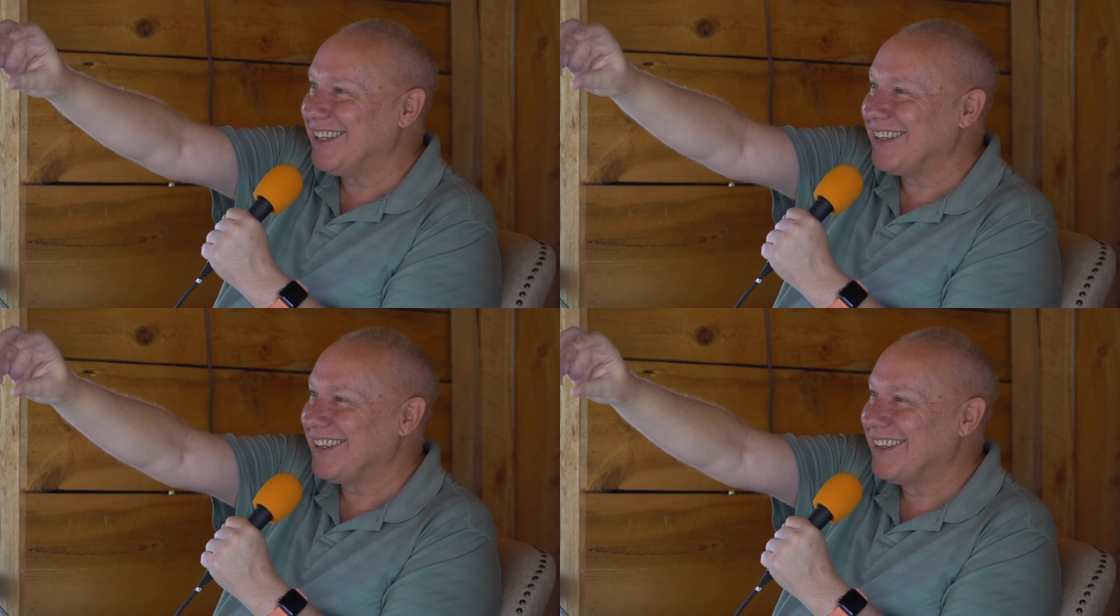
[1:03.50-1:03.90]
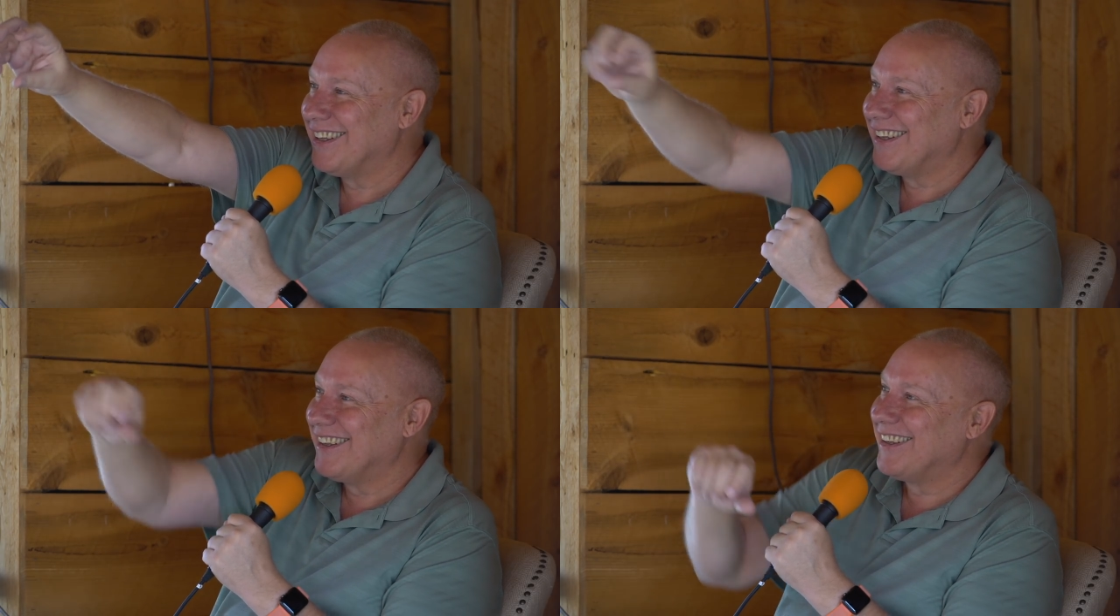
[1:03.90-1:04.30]

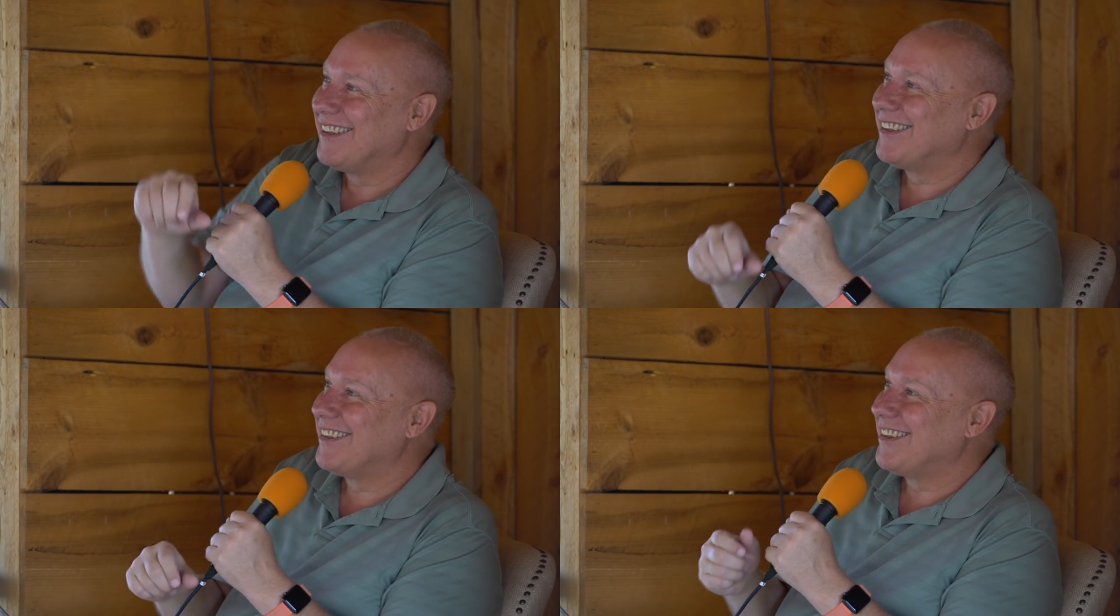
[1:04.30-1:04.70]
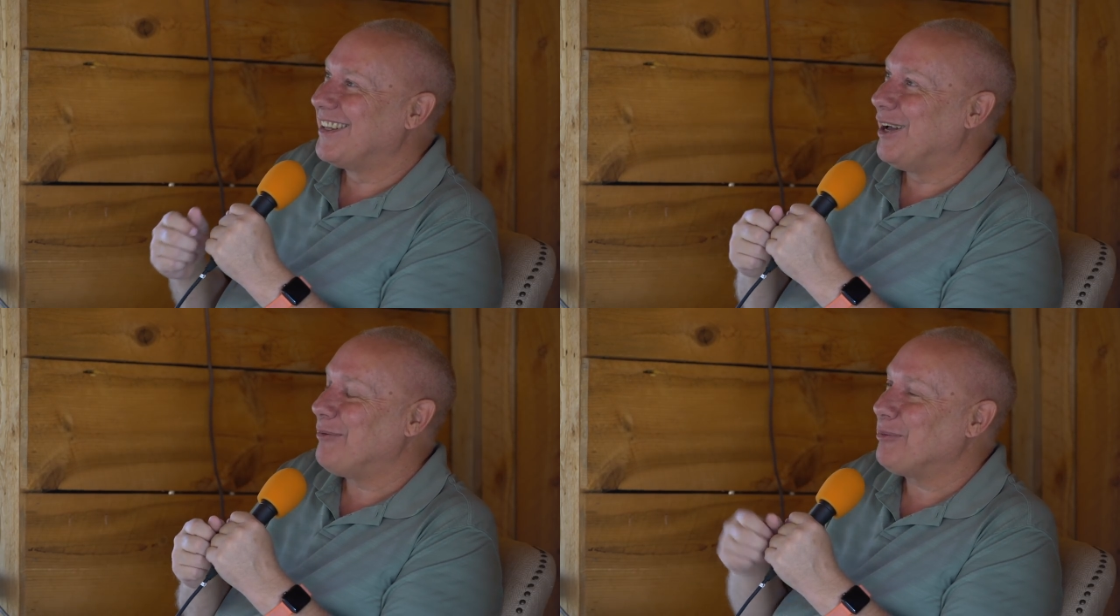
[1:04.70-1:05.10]

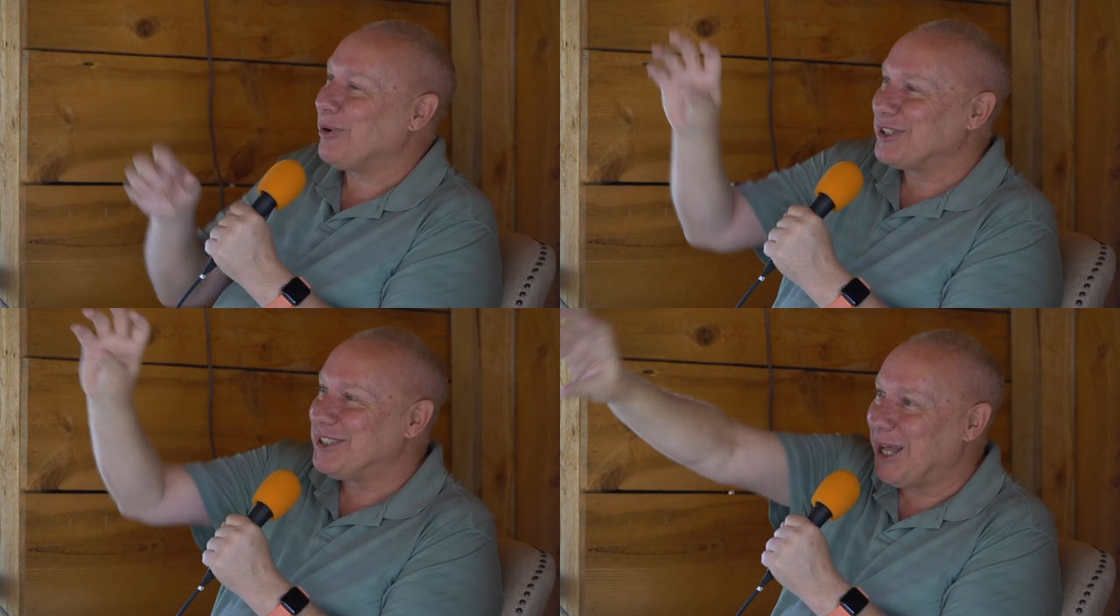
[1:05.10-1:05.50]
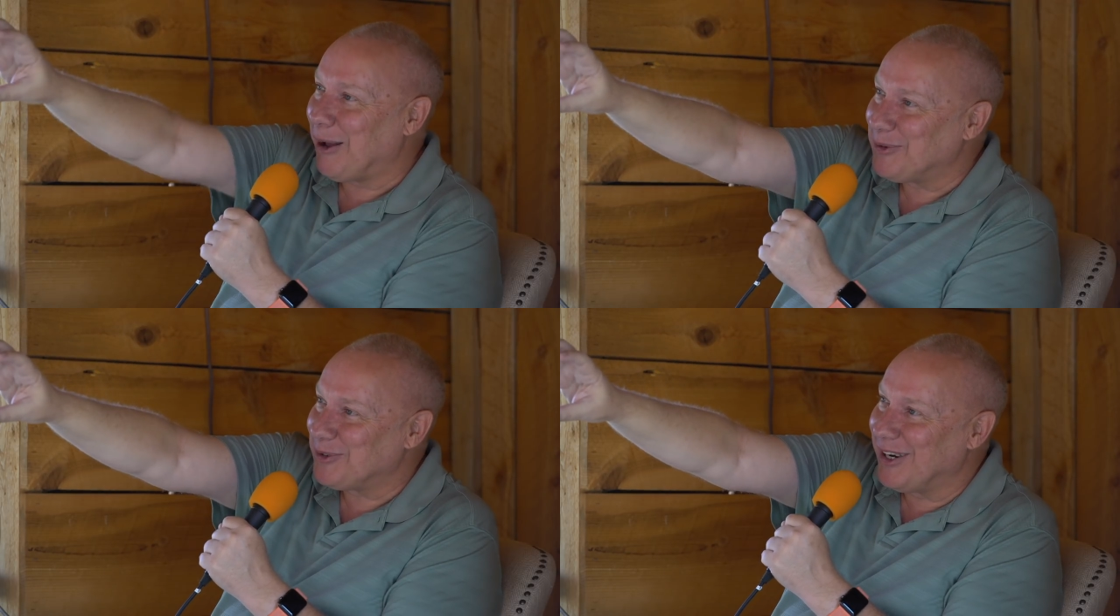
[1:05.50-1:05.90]
the hummingbird
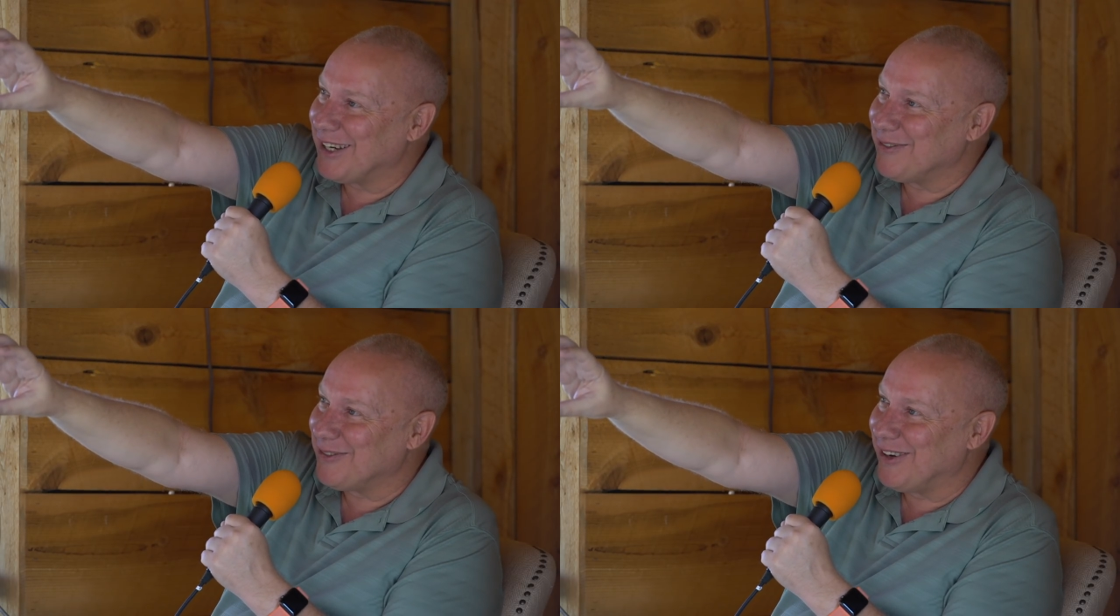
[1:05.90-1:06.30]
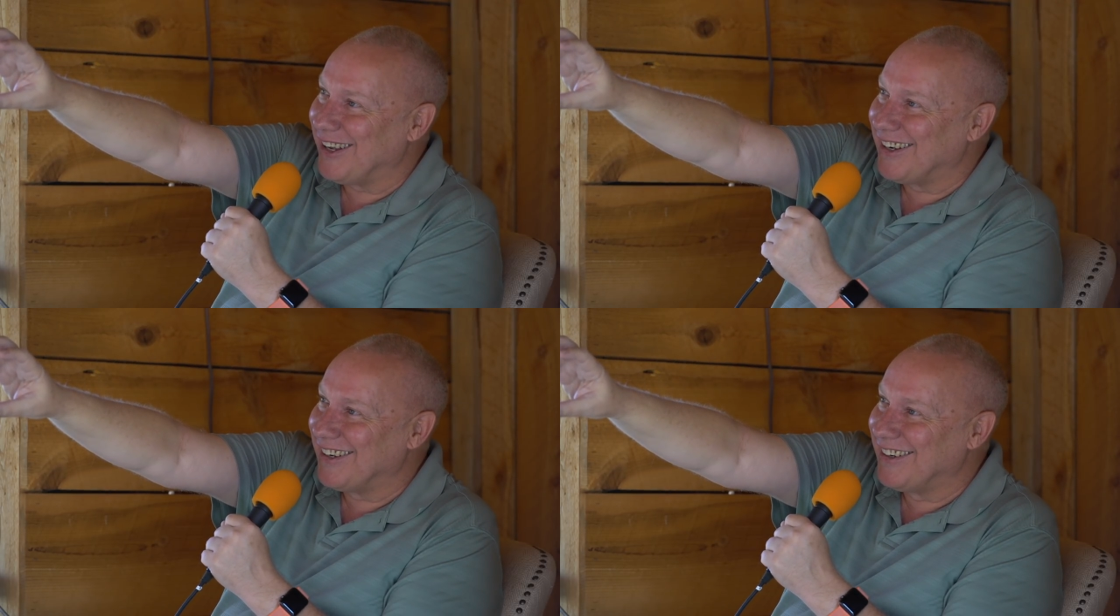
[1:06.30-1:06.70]
stops right in
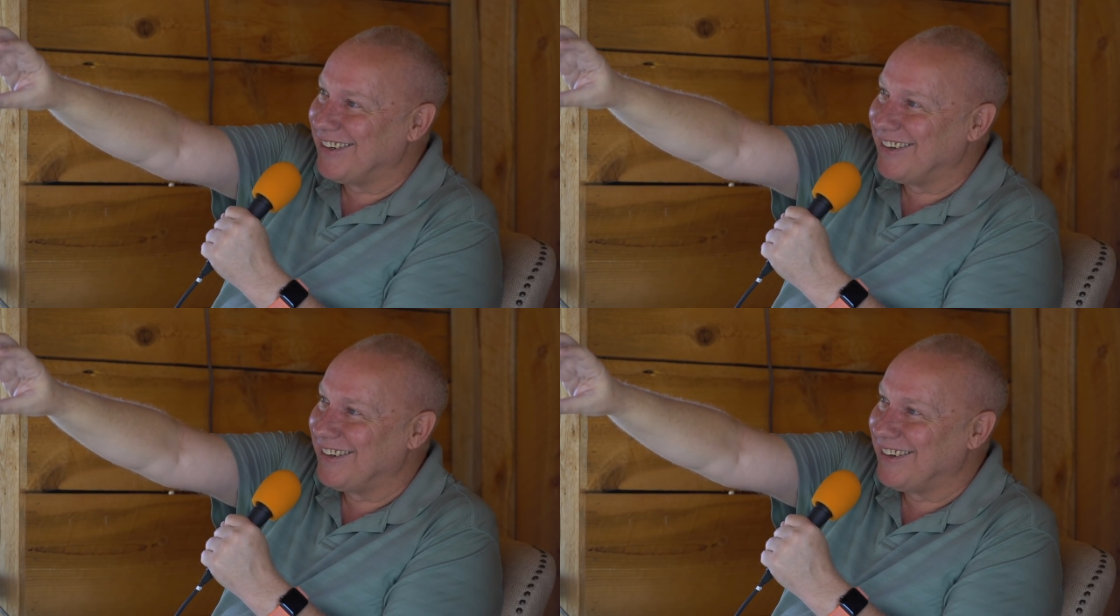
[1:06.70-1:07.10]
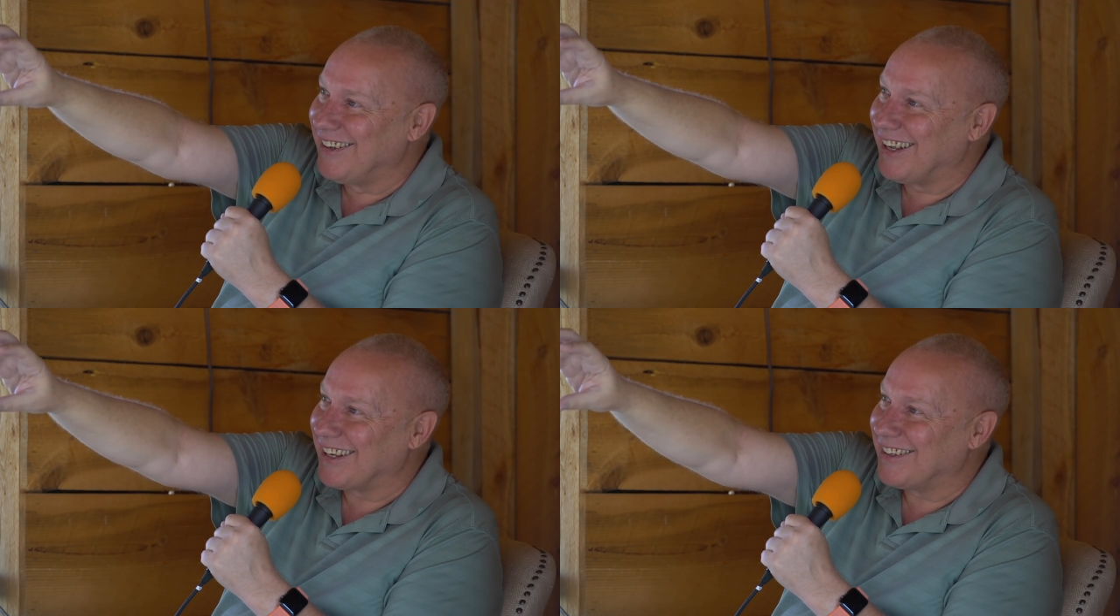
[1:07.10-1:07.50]
front.
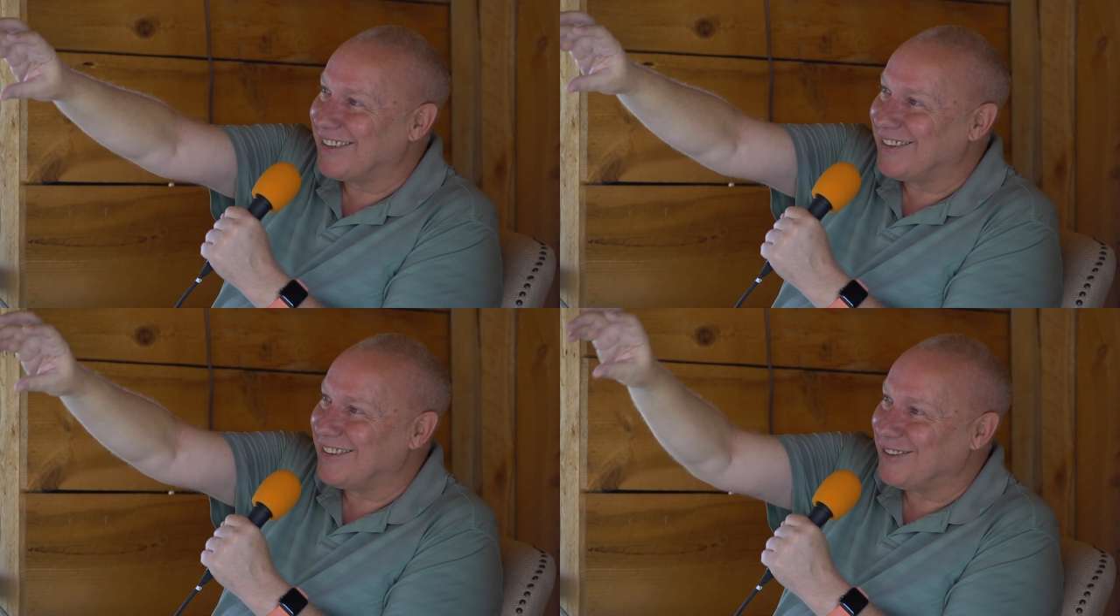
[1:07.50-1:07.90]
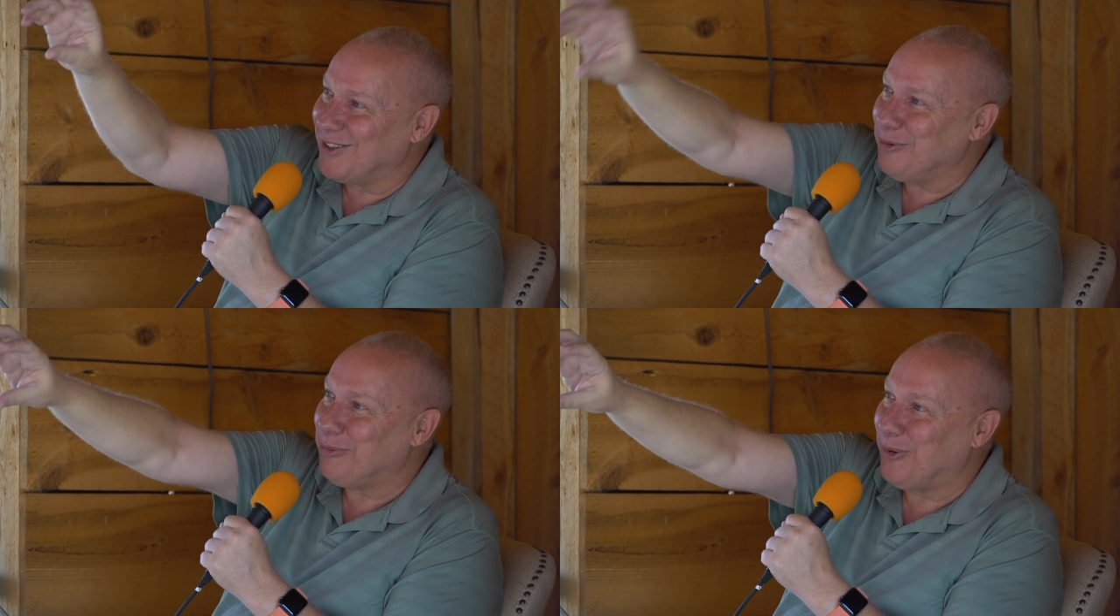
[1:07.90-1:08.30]
Like,
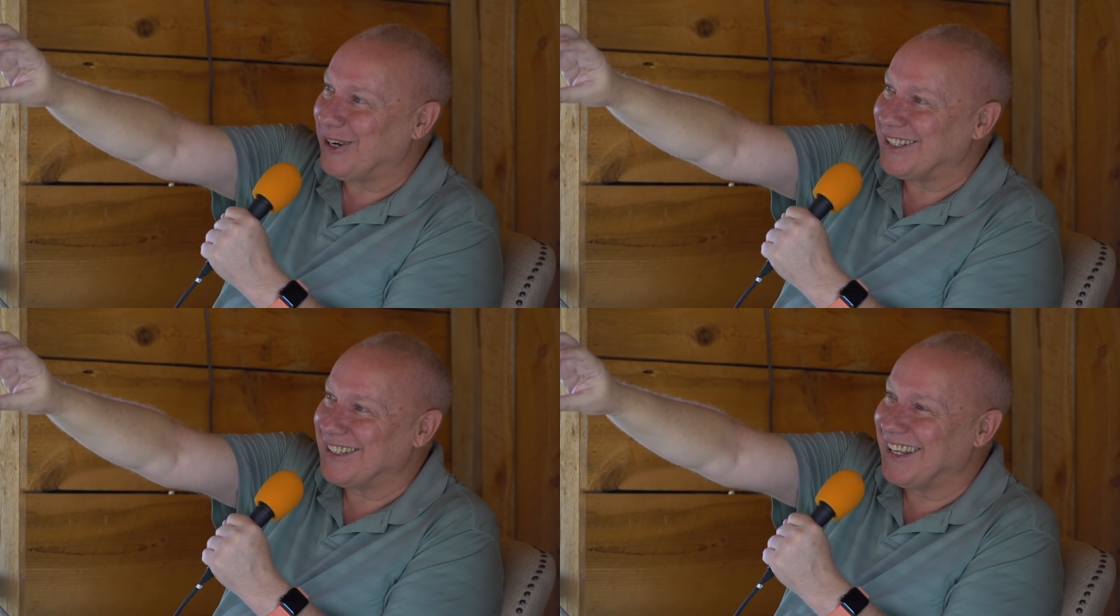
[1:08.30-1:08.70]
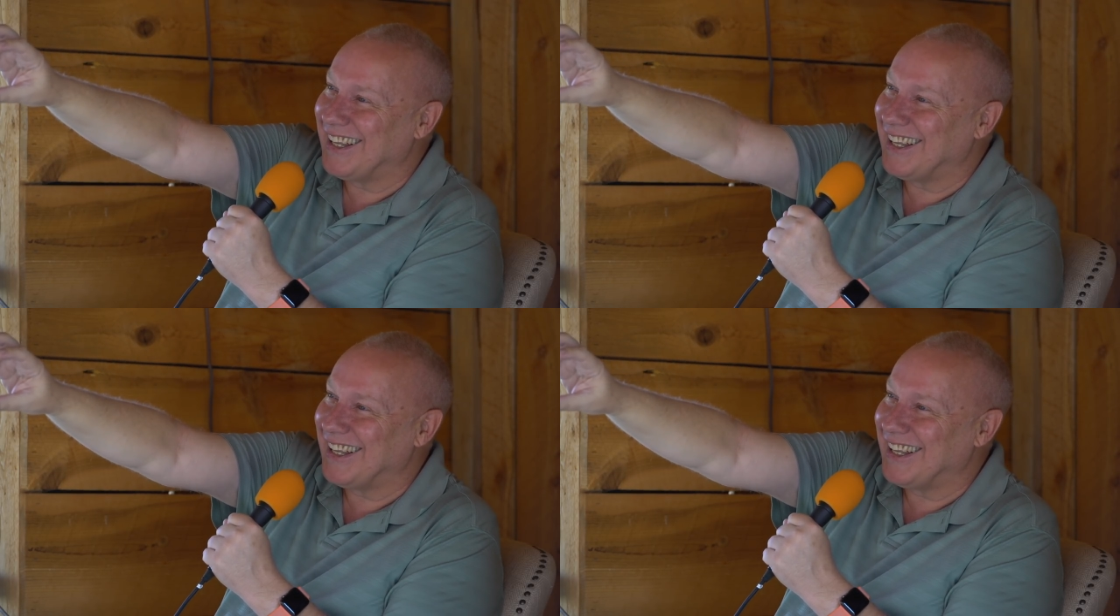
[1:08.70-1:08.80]
good point.